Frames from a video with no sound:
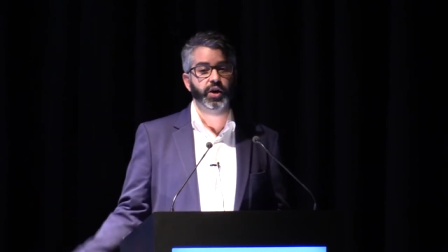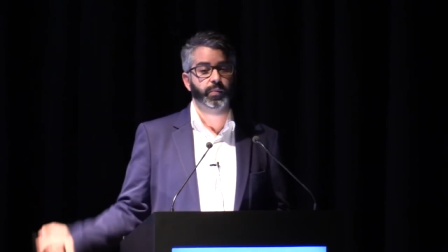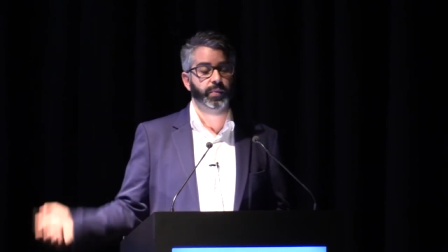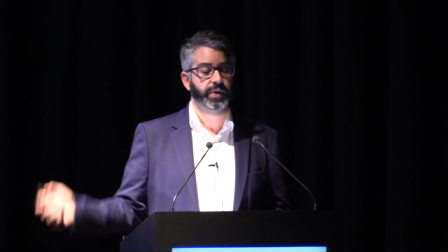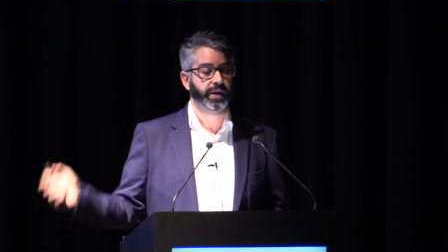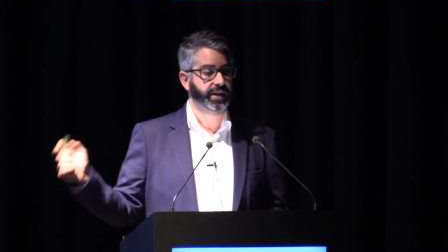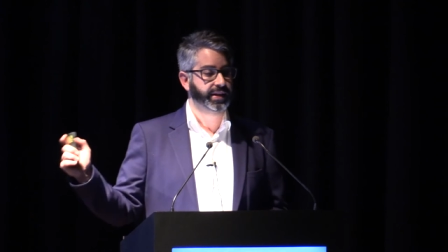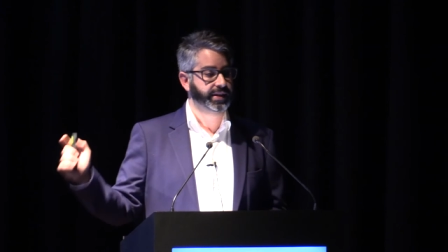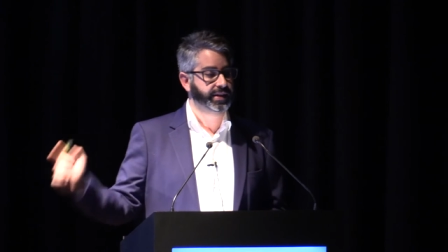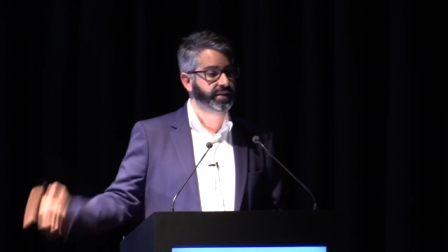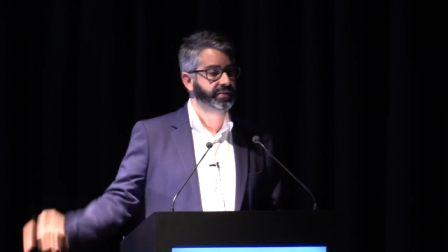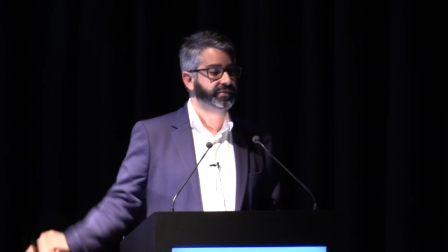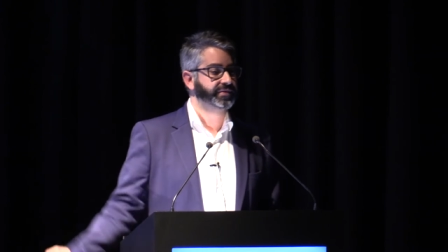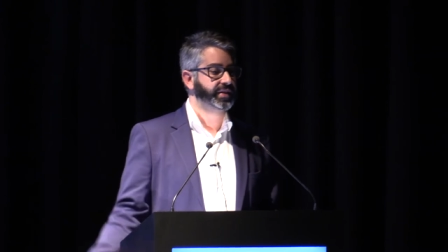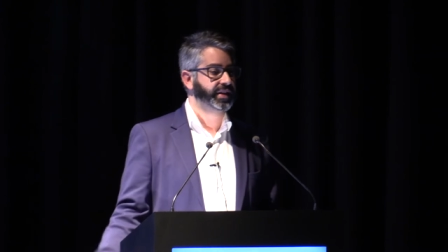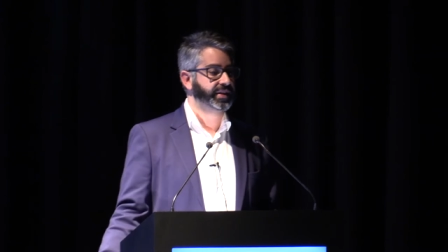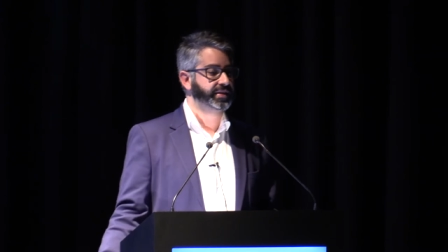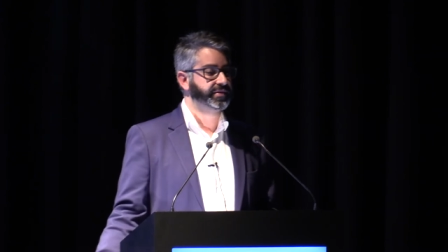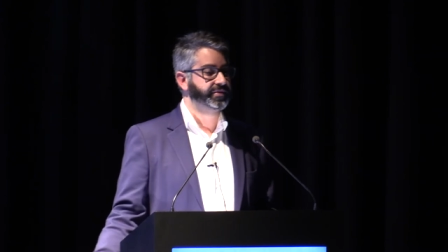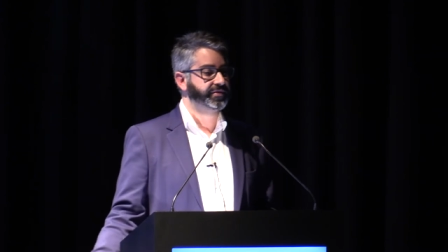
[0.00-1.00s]
when I gave
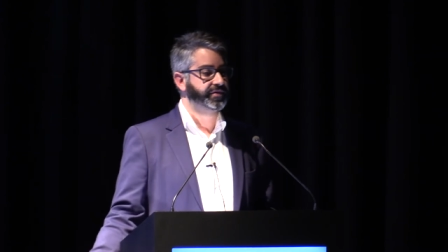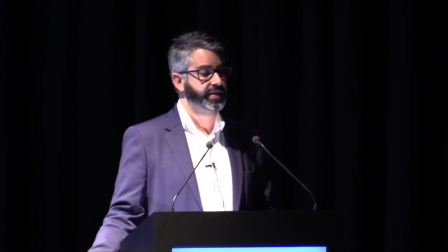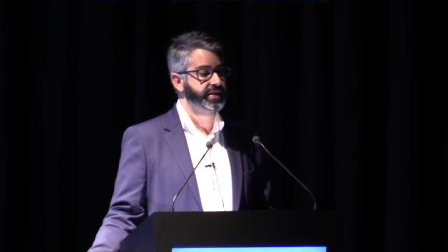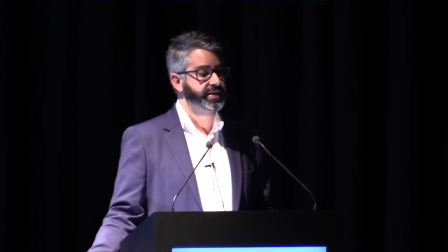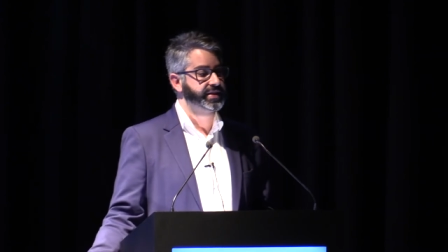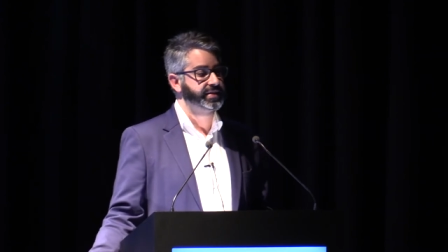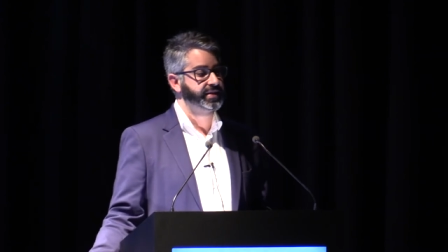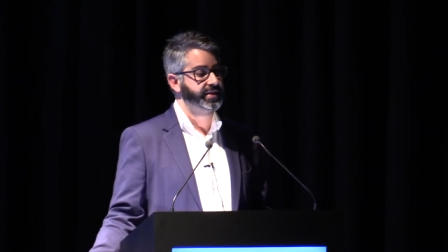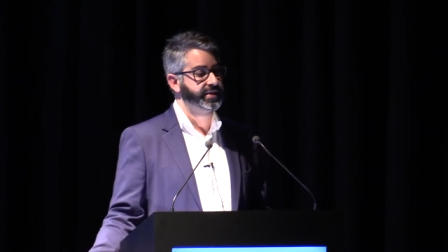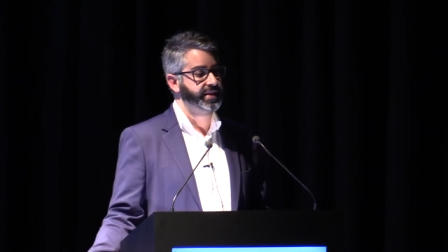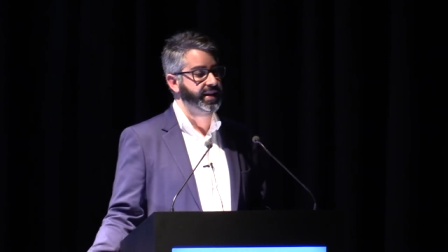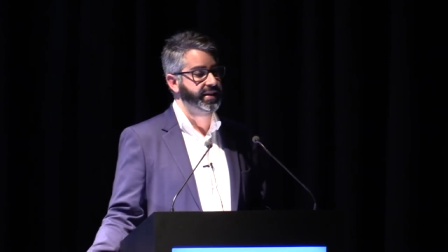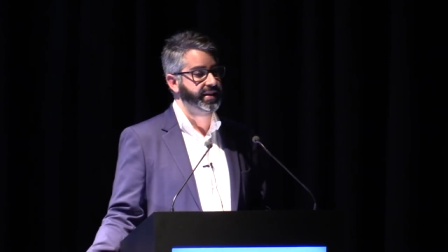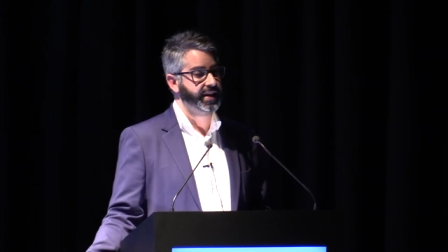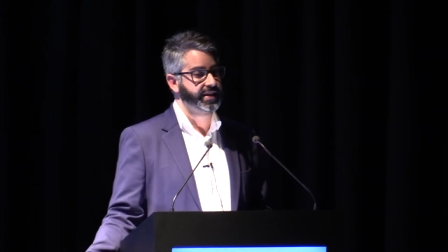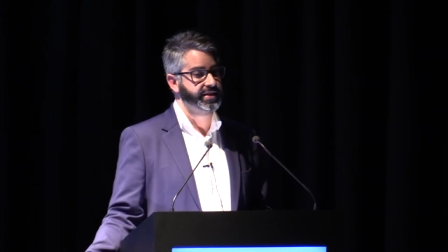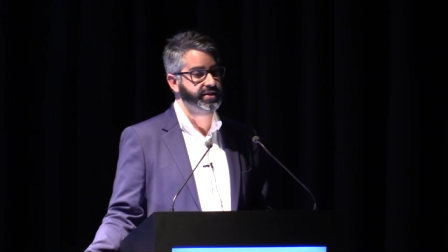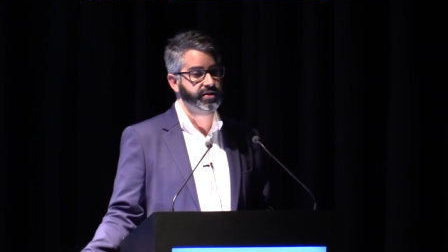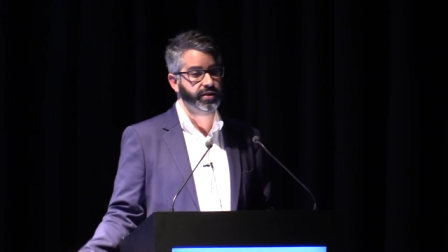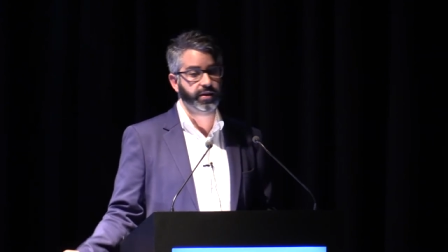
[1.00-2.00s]
that first
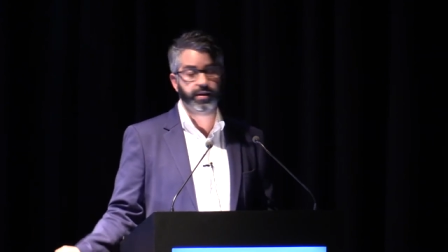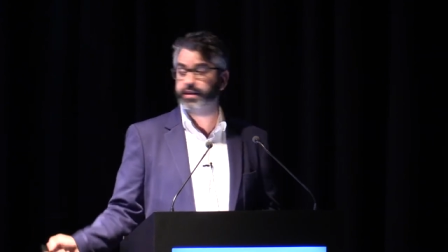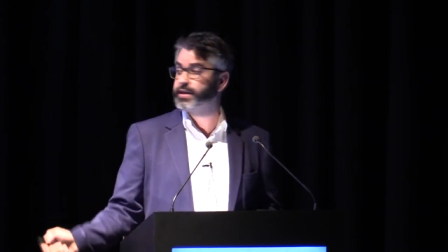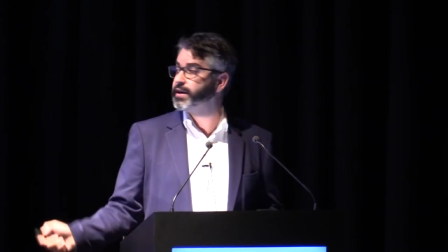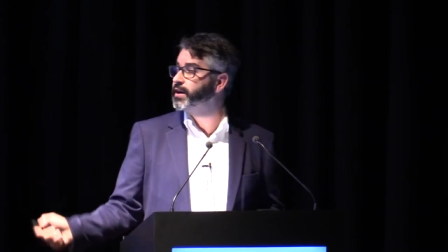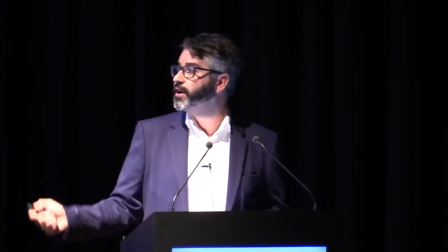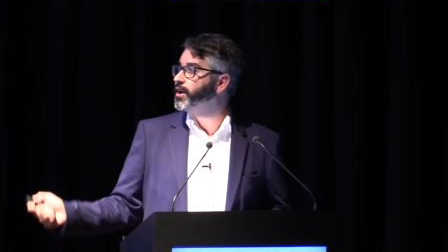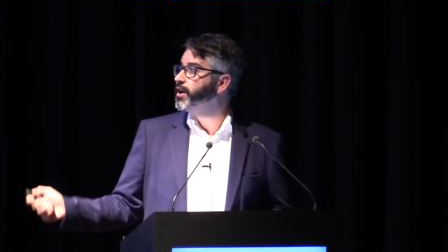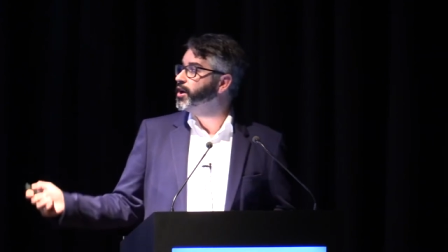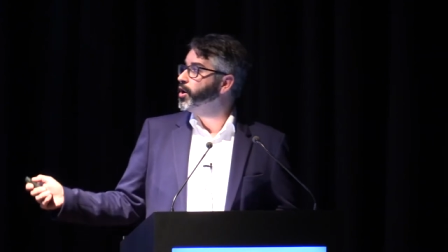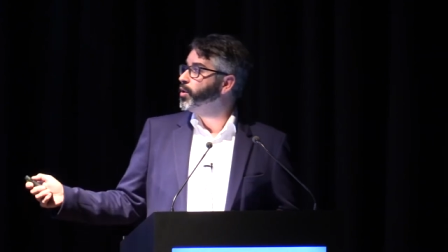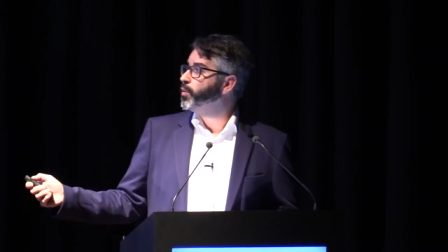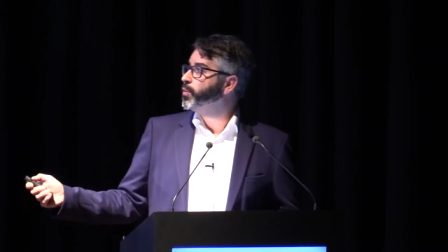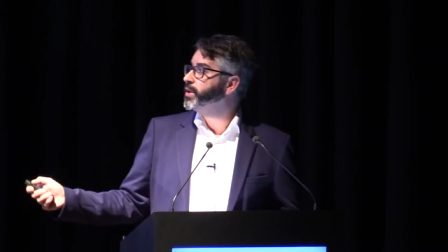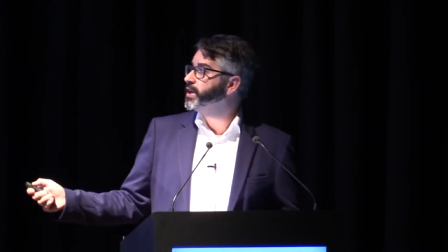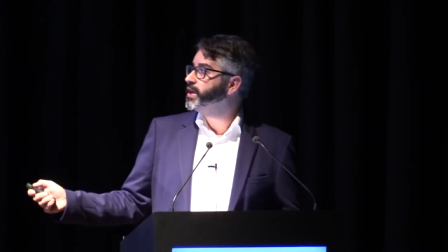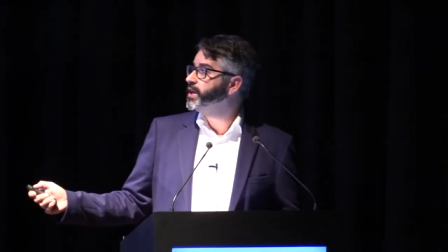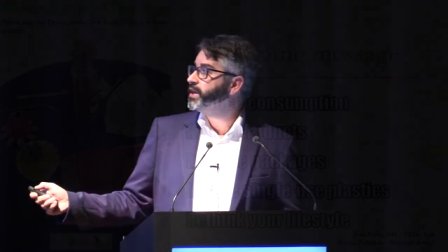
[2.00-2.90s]
TEDx talk. We